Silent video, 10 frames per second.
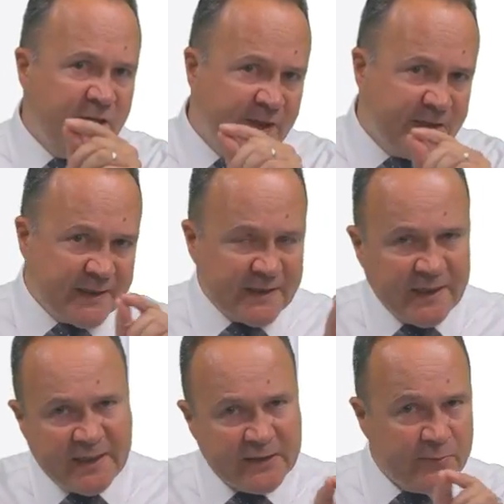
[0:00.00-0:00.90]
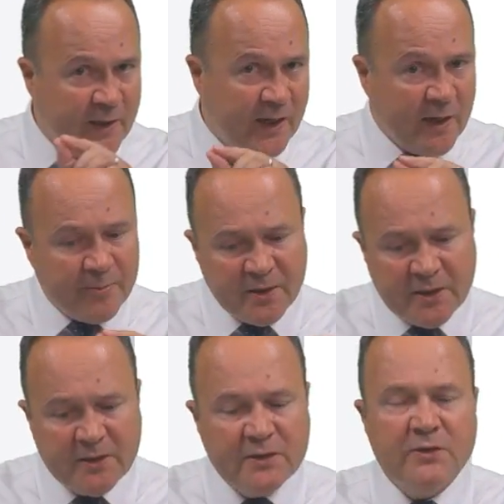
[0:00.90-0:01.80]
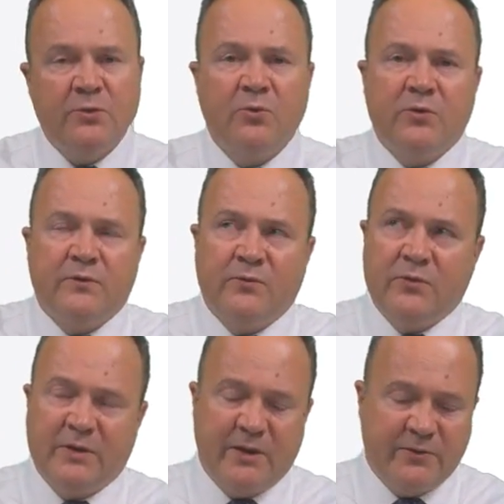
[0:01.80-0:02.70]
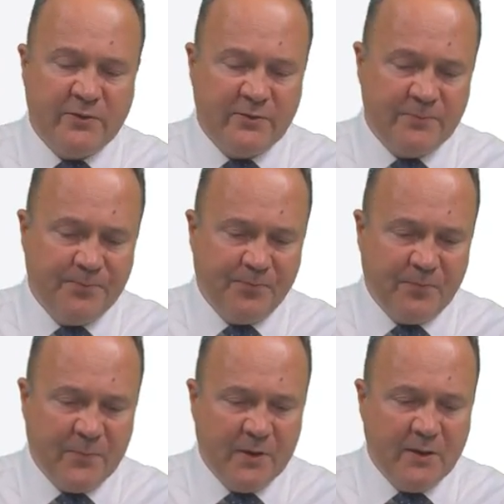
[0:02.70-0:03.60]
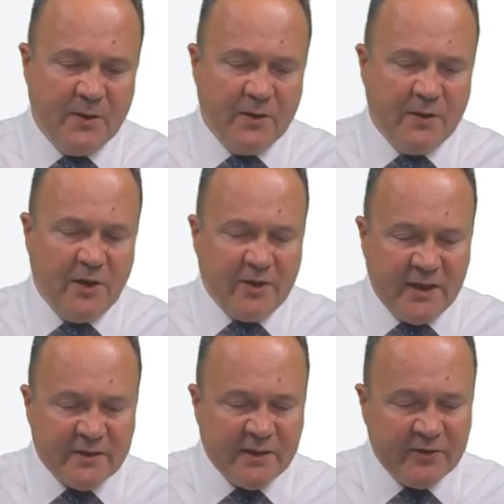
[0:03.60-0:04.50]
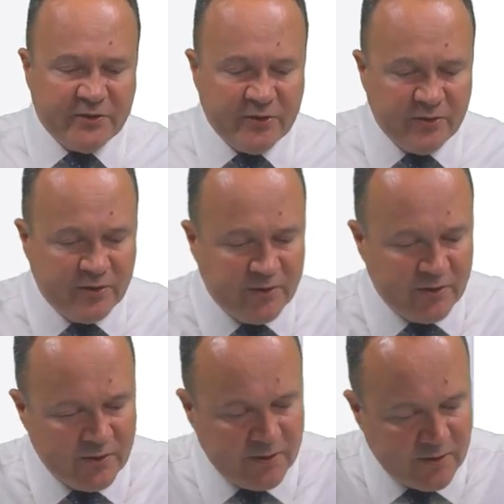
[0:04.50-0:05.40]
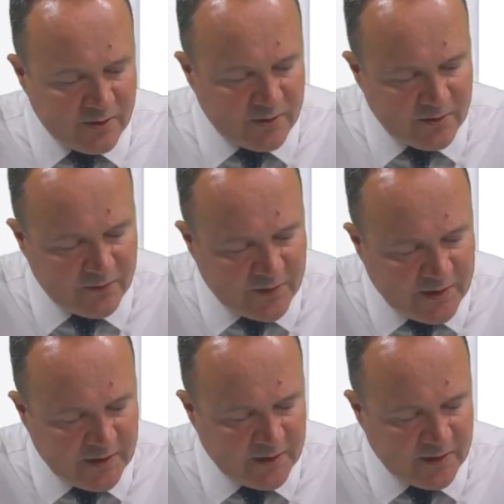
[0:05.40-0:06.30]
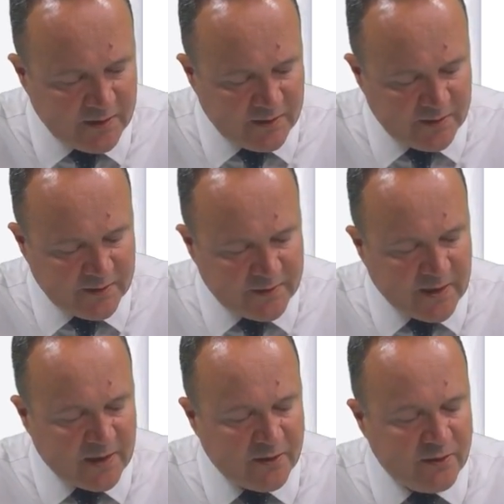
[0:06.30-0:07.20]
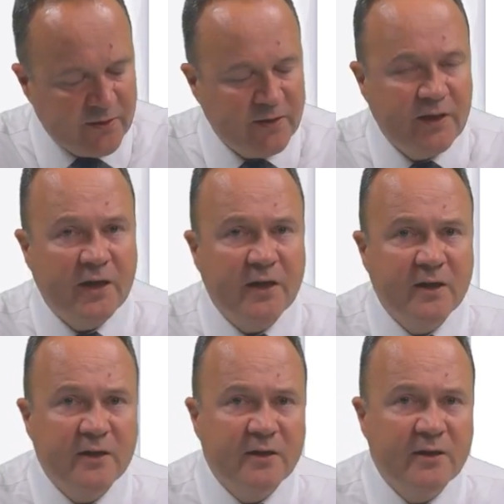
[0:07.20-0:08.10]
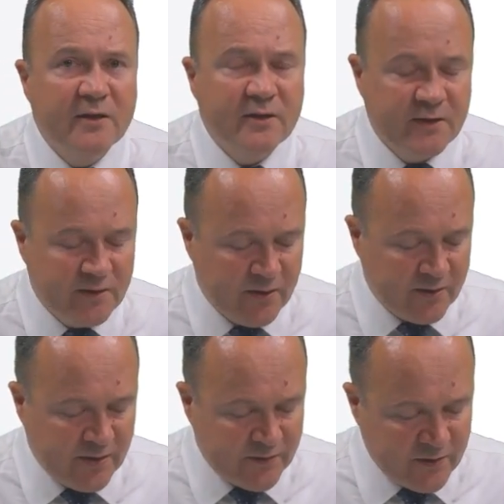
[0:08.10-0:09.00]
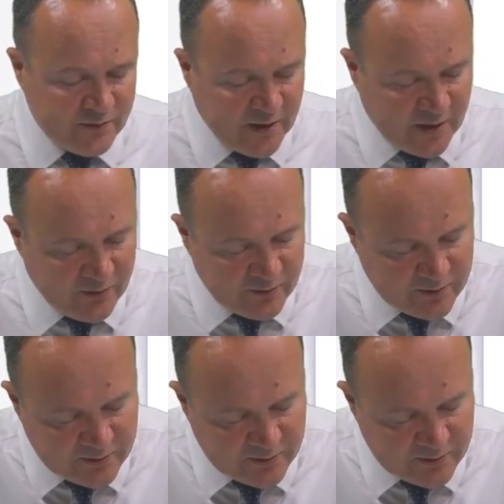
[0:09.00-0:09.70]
going to sneak its way up towards 40,000. Okay, let's now do the second year. Okay, so now